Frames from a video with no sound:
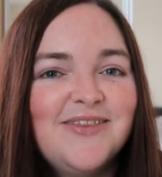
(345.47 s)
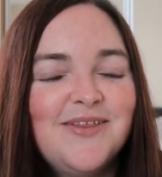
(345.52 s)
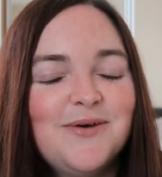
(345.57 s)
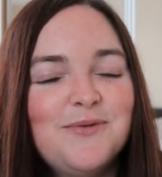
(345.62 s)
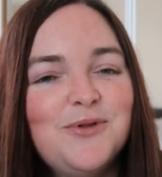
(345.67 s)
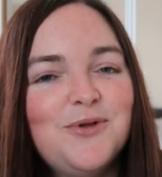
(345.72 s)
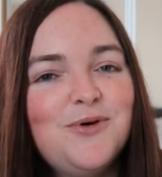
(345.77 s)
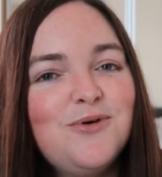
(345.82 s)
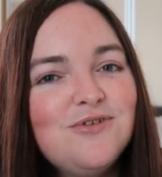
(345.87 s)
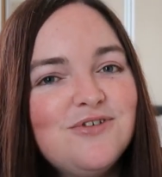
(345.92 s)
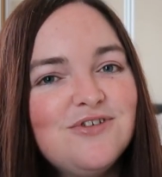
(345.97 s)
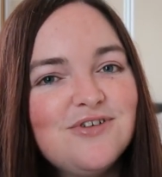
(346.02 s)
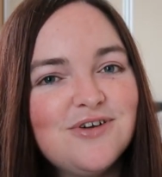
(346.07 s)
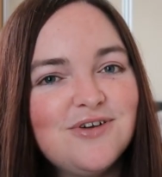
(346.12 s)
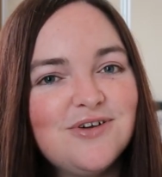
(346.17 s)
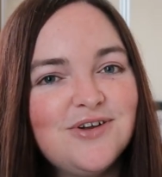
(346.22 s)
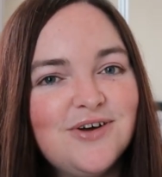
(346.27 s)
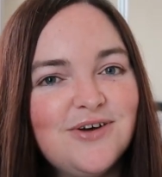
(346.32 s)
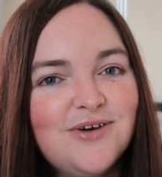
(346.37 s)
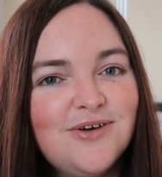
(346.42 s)
They will
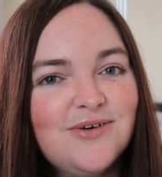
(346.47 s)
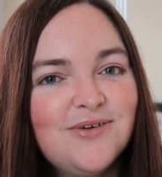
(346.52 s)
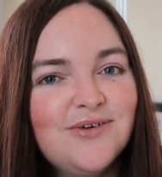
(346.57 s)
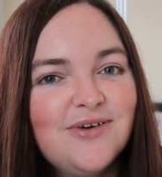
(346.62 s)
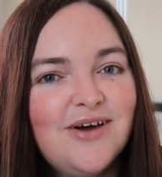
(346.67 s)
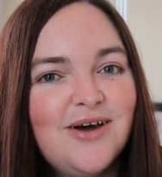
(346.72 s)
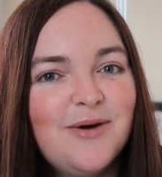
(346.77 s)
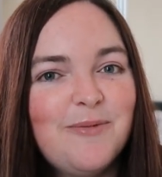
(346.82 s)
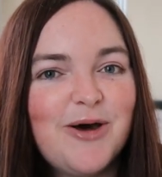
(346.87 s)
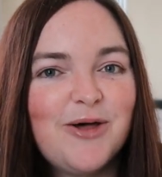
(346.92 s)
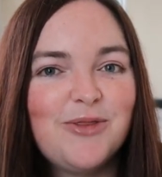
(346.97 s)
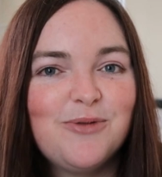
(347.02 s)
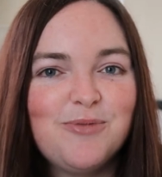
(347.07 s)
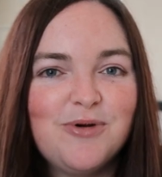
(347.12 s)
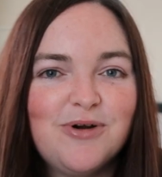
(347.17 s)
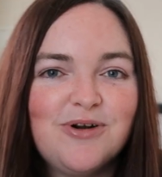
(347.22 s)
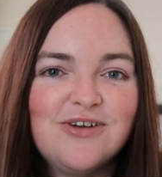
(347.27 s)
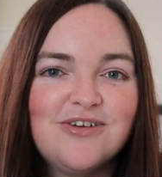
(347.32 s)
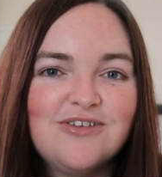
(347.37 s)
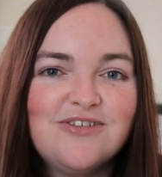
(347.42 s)
also know about the
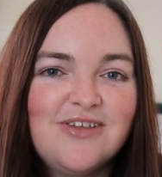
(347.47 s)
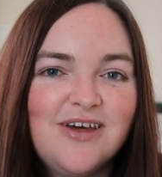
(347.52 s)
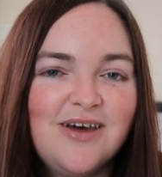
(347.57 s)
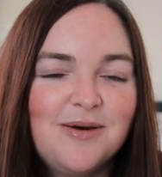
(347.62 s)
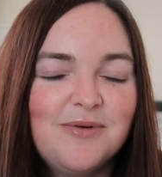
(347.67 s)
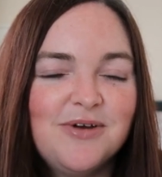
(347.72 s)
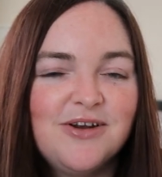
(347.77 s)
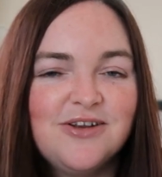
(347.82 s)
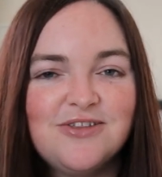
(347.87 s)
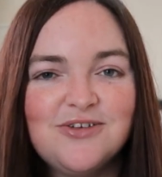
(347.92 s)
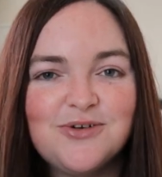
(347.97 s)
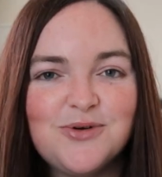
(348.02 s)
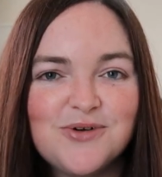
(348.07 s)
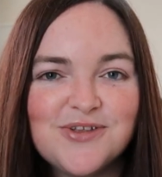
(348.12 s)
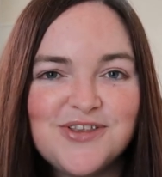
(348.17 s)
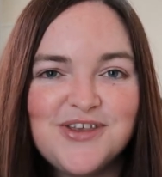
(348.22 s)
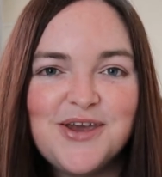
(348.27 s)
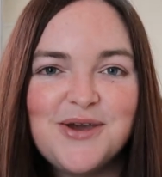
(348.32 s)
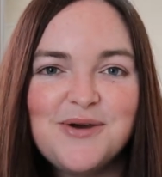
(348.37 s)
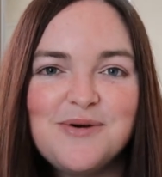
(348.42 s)
products that I'm going to
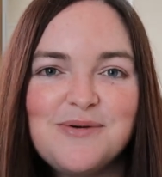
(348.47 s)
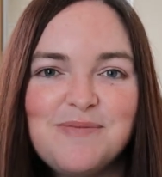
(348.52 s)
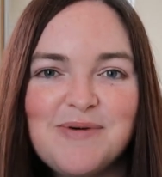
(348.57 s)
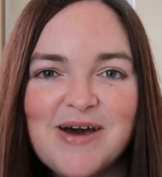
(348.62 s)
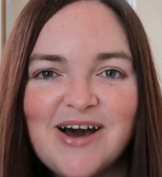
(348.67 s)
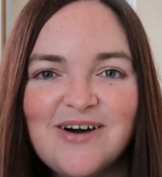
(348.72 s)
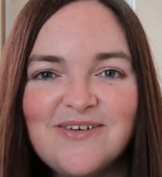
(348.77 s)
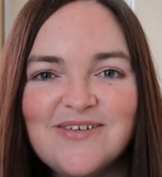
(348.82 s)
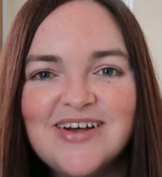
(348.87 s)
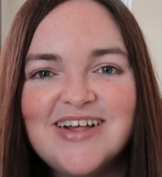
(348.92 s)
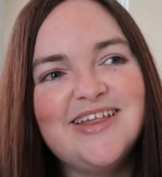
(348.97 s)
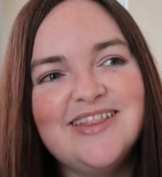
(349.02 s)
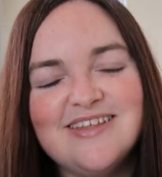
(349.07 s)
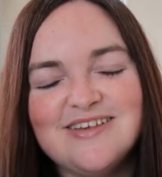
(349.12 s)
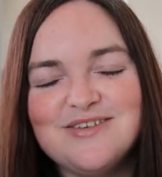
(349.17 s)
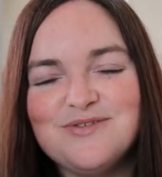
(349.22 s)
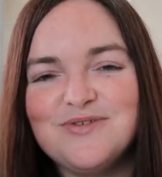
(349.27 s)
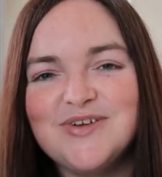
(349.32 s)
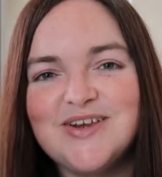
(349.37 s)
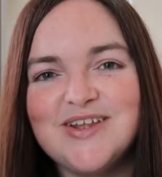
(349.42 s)
talk to you about in
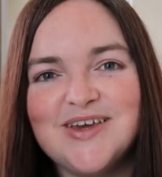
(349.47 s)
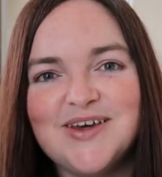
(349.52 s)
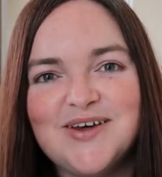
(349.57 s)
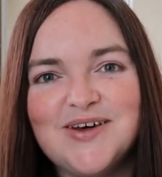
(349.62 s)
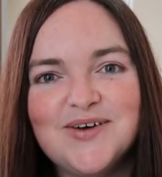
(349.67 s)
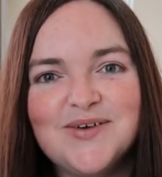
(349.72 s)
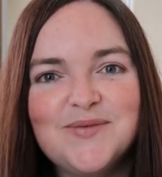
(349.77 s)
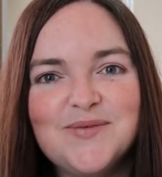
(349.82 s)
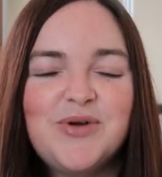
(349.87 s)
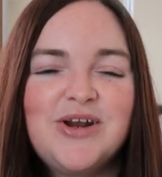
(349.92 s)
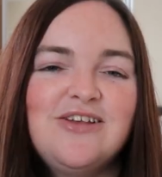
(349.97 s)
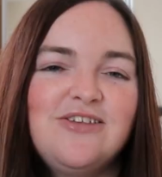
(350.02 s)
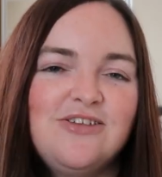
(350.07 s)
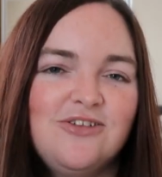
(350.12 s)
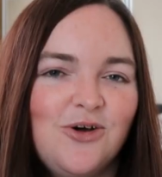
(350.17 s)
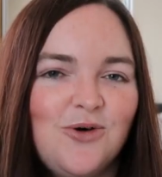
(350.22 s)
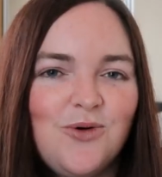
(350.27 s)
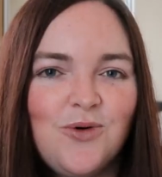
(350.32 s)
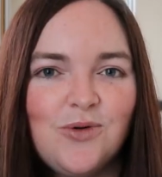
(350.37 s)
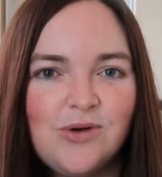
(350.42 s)
this video. But
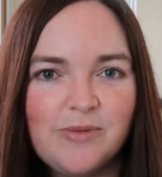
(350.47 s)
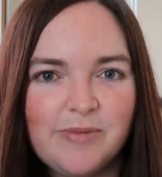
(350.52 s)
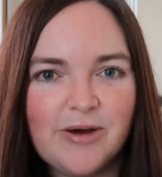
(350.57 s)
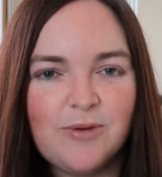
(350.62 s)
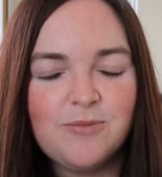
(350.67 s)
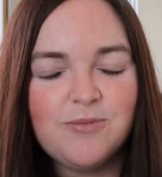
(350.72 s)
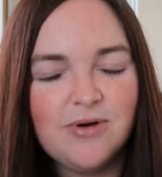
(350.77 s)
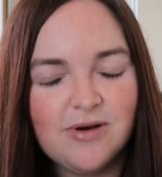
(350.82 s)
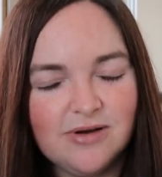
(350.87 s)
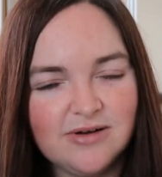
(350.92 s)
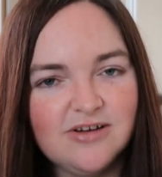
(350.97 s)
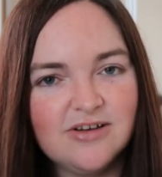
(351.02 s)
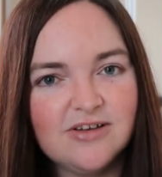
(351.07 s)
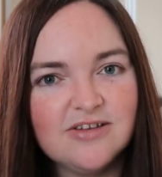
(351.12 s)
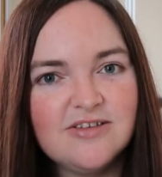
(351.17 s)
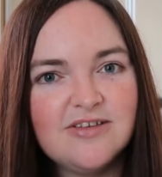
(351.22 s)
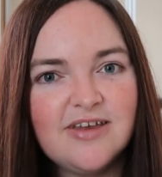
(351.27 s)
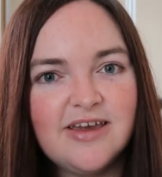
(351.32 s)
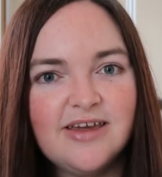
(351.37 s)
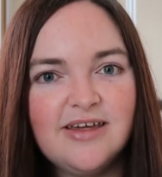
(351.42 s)
it's not all about products.